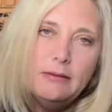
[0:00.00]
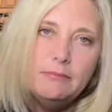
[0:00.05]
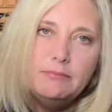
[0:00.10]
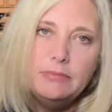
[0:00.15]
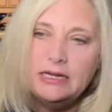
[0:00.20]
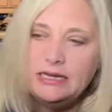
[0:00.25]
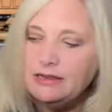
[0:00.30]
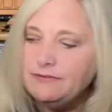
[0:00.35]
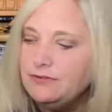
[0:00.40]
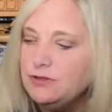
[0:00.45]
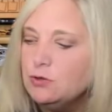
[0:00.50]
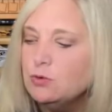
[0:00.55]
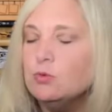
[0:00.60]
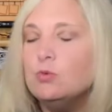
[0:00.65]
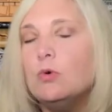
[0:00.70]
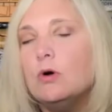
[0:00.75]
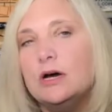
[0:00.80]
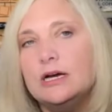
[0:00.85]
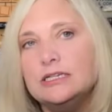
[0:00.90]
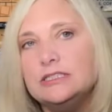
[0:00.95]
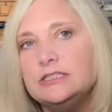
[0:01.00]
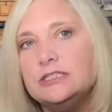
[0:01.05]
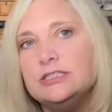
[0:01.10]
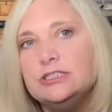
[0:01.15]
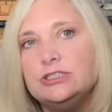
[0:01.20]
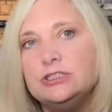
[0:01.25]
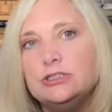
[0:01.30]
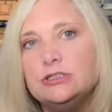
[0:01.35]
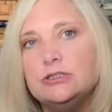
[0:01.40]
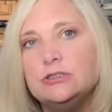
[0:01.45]
but if you want to
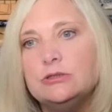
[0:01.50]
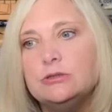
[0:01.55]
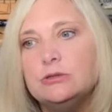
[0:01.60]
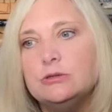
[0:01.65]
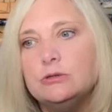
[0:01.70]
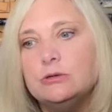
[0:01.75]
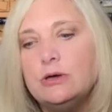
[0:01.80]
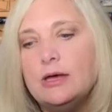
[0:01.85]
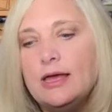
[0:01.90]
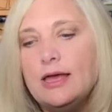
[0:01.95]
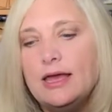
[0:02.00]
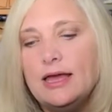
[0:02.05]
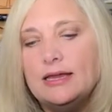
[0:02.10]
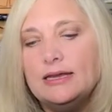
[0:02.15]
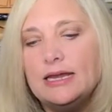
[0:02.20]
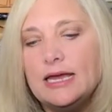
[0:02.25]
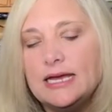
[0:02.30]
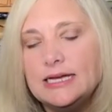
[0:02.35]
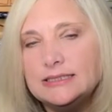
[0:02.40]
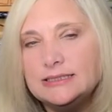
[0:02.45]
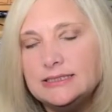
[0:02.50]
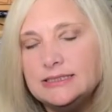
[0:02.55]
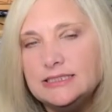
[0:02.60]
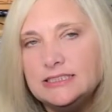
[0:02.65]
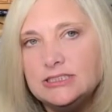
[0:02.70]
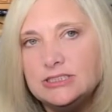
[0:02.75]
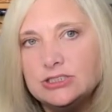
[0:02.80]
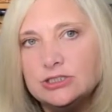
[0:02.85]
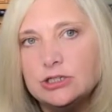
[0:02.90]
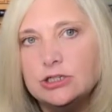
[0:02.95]
do an Etsy
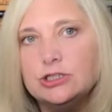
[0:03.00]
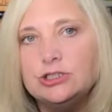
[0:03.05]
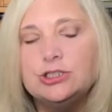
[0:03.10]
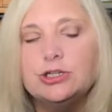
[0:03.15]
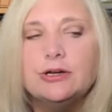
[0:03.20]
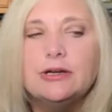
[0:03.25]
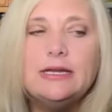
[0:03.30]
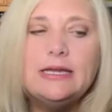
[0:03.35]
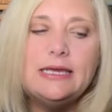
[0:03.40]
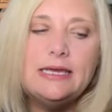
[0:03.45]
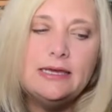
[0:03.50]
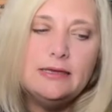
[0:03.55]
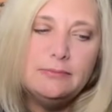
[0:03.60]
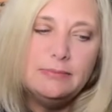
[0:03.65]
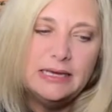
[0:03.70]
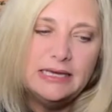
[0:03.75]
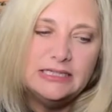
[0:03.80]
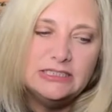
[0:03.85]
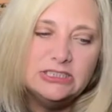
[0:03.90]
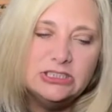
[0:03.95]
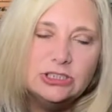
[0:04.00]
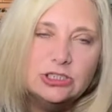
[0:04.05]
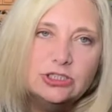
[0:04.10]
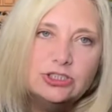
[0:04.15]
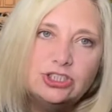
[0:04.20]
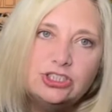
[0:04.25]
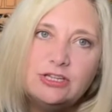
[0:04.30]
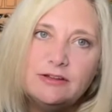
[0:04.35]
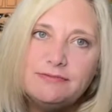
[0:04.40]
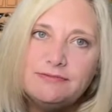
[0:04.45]
search or an eBay
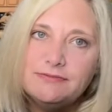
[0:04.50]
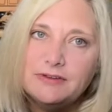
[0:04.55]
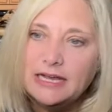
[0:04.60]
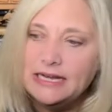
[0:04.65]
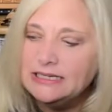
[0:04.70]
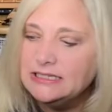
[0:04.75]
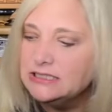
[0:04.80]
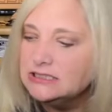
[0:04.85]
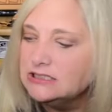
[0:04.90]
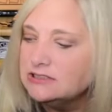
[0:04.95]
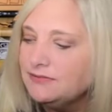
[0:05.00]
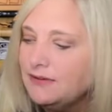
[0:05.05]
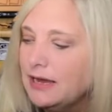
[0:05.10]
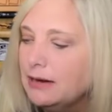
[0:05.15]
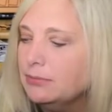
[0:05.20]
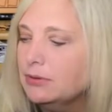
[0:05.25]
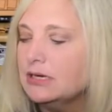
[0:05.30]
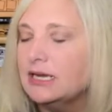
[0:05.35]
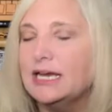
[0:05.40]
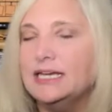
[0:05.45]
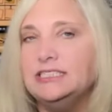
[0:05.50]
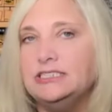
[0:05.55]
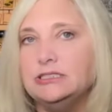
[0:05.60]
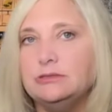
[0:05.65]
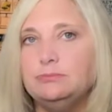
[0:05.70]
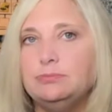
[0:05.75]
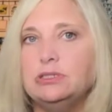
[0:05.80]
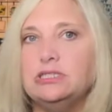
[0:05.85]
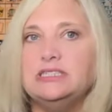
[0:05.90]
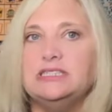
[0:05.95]
search to find this fabric, I
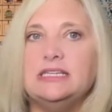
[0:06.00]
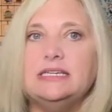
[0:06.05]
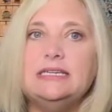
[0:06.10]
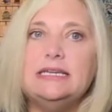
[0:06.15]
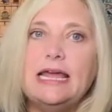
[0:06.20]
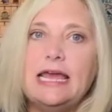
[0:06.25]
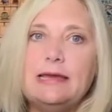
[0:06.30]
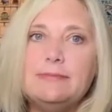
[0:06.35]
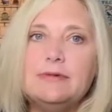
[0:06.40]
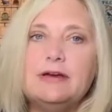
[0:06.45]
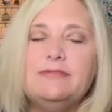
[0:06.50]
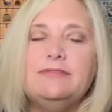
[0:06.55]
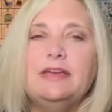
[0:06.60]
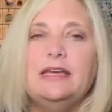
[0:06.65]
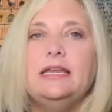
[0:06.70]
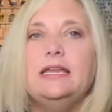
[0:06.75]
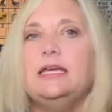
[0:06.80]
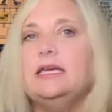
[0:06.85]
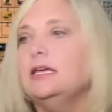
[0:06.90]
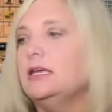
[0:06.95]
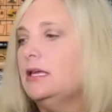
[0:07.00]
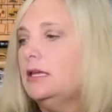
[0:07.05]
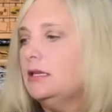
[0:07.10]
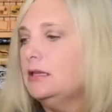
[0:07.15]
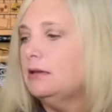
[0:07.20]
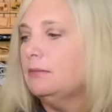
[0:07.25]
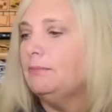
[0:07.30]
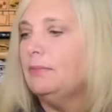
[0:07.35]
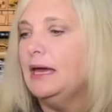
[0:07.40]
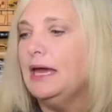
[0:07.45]
did put the name of it in
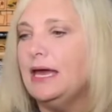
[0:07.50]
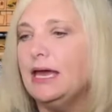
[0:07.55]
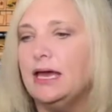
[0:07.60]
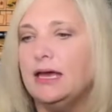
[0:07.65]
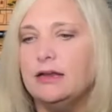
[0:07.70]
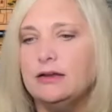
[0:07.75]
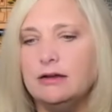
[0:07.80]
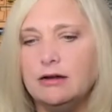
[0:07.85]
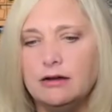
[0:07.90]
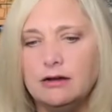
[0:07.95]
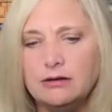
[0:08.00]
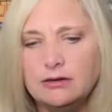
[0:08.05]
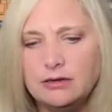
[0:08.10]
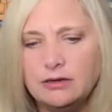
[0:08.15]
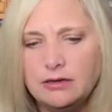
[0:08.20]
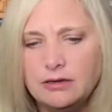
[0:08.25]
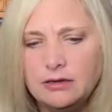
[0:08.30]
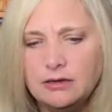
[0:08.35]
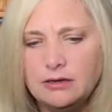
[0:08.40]
the pattern.